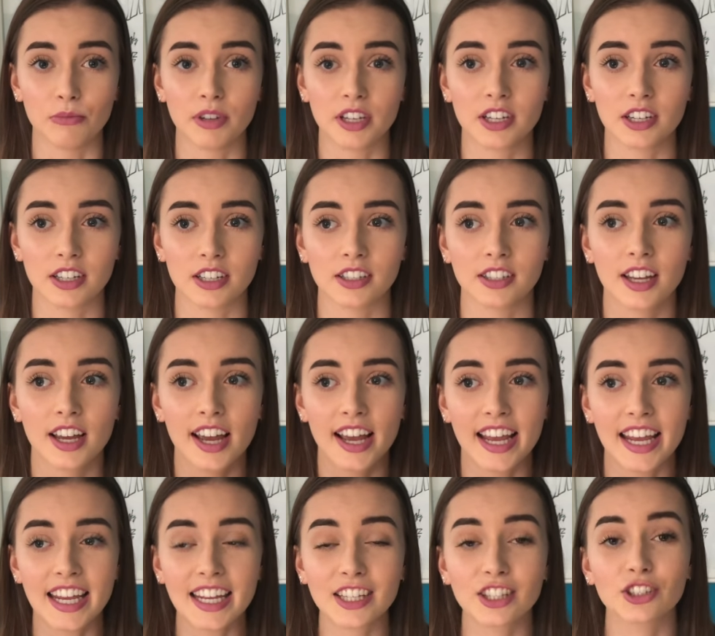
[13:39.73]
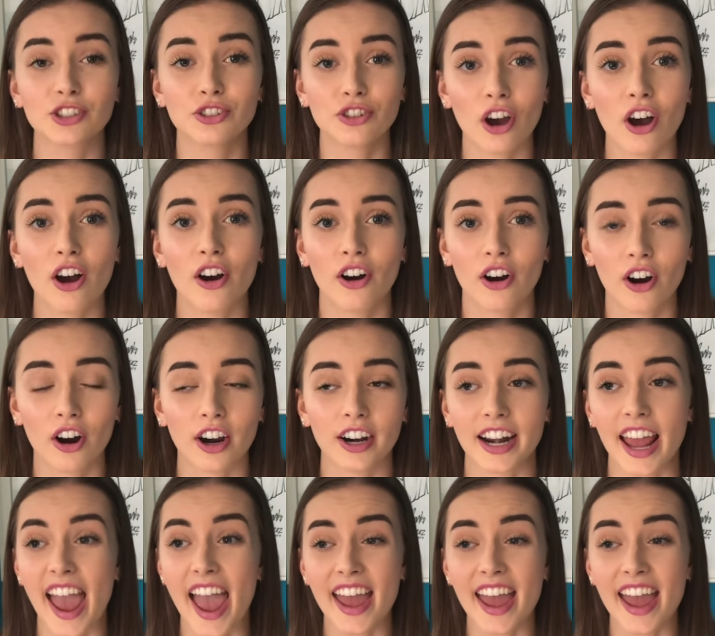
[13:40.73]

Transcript: because it's not hard.